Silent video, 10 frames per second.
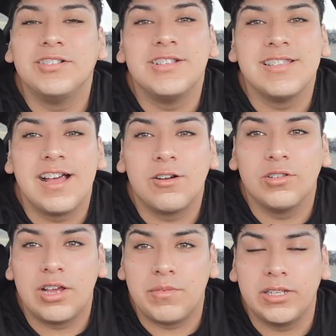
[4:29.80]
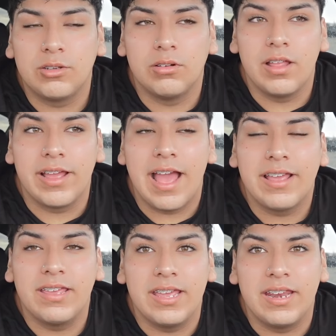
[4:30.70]
does not go down my throat. Like, I
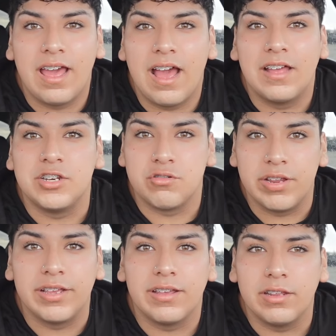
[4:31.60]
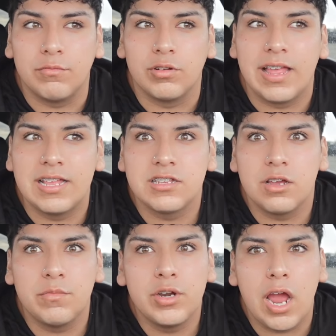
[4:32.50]
cannot drink anymore. Last
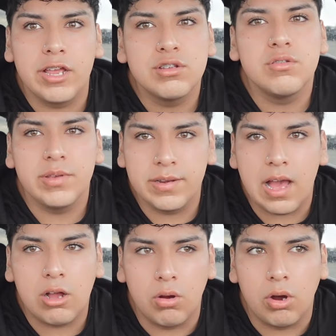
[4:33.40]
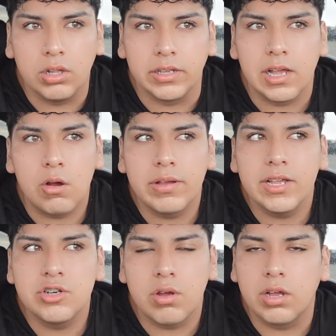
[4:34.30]
summer, I used to be an alcoholic. I'll
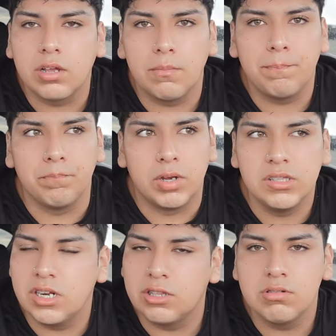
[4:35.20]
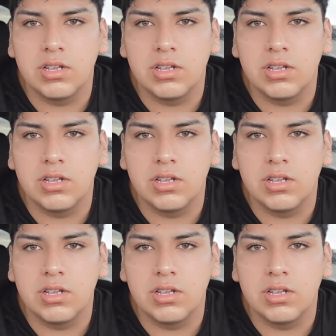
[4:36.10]
get drunk Monday through